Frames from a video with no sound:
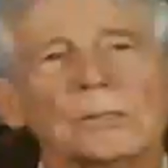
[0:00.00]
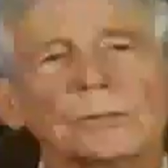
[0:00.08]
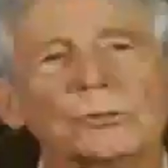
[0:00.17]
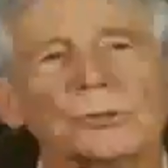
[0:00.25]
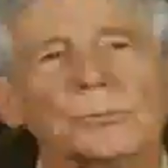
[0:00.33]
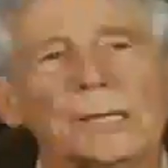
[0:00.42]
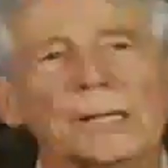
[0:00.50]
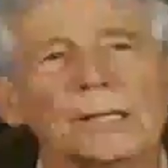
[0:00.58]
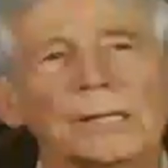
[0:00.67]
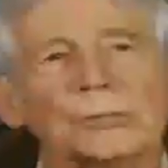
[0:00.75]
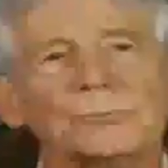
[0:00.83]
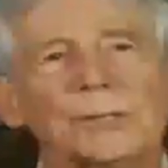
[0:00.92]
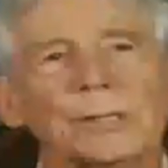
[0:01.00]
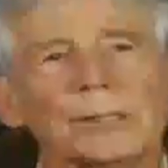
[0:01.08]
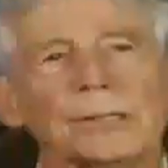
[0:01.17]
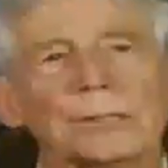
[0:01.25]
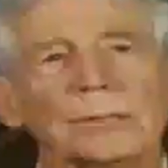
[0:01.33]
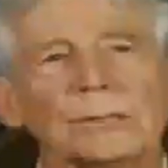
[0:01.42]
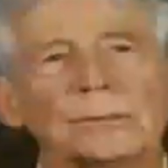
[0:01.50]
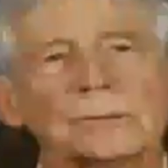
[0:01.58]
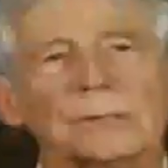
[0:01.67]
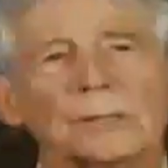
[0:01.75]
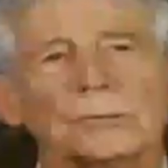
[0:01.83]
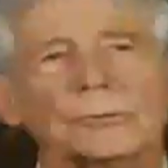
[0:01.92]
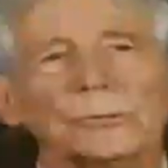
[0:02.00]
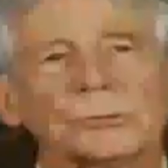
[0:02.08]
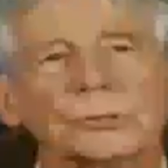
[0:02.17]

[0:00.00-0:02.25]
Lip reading: so many guys being killed during